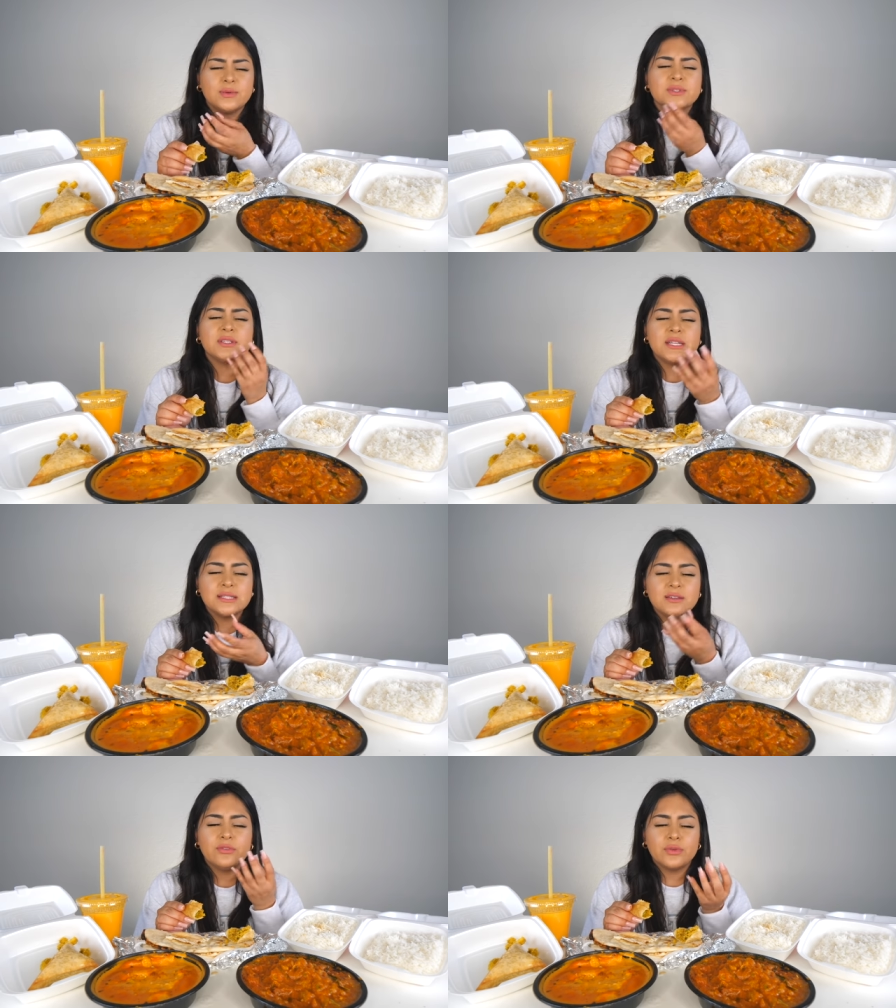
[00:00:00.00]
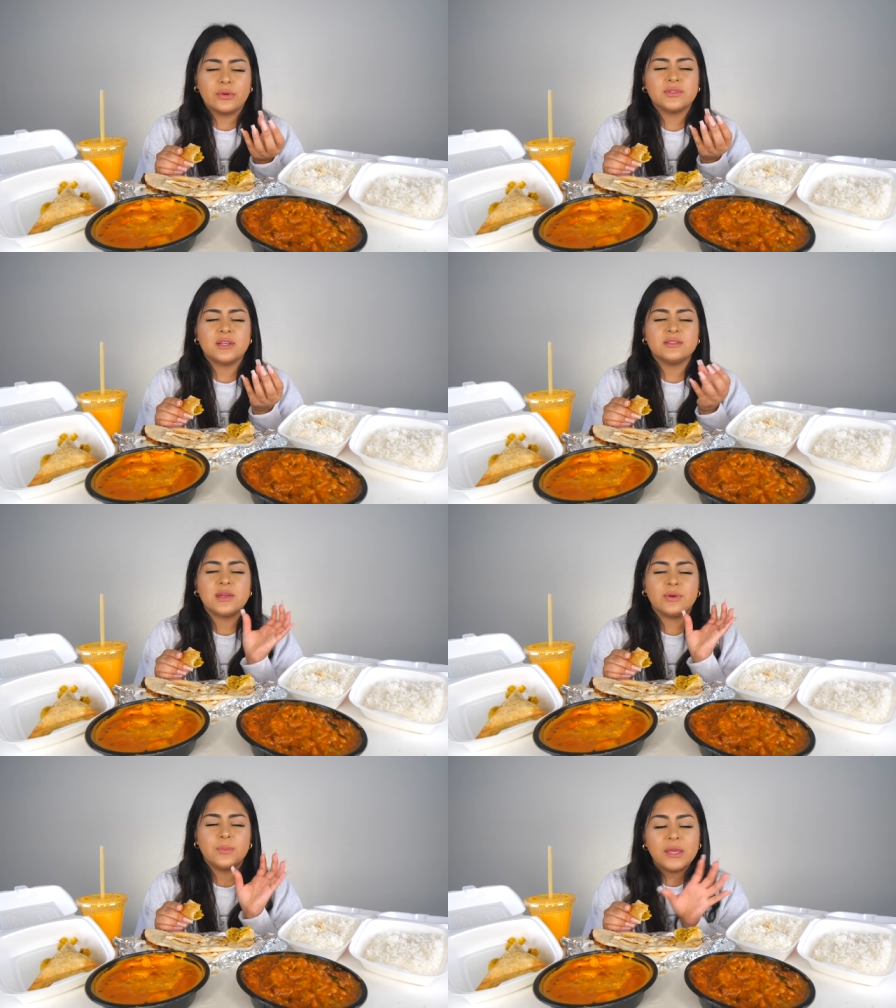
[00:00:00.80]
It was a dozen of roses
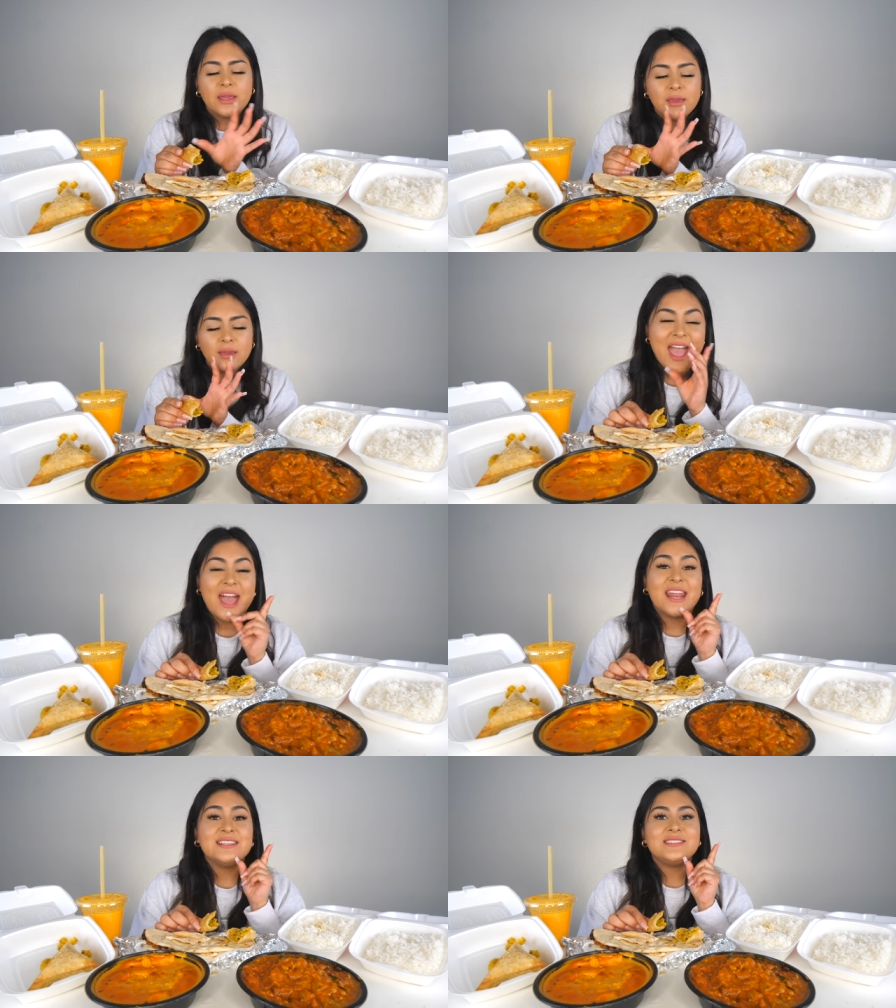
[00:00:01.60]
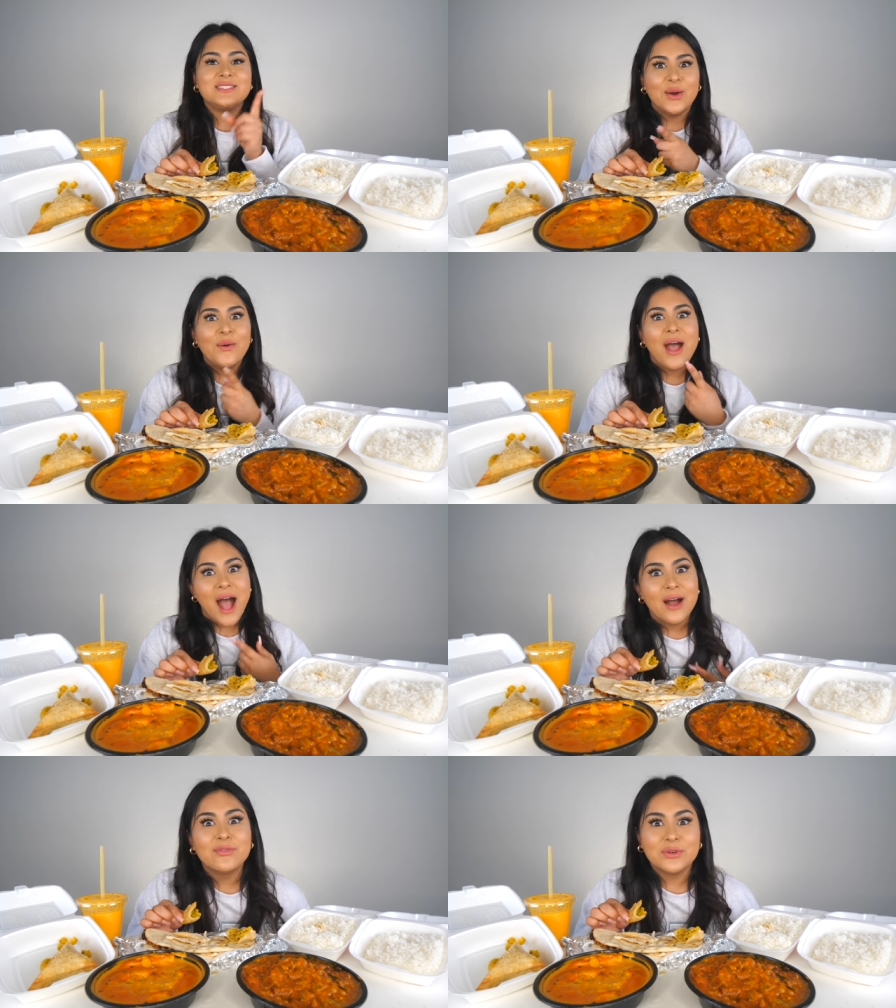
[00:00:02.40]
that were pink, and I still
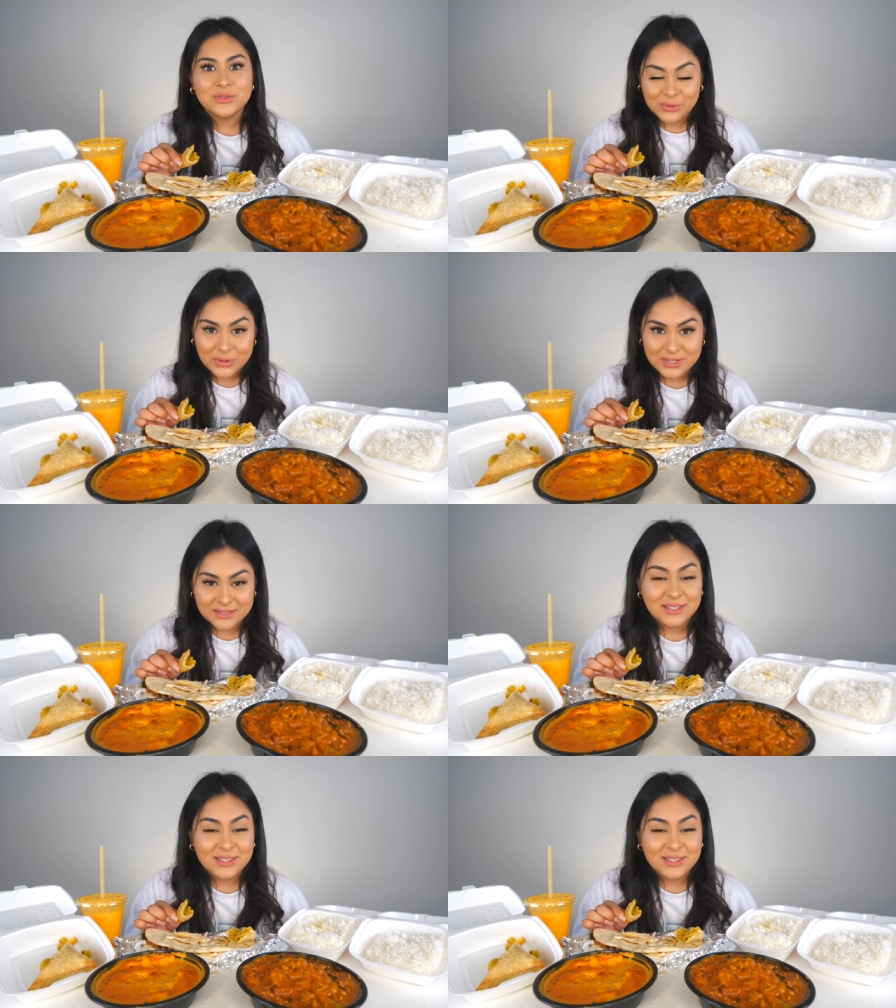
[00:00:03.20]
have those roses.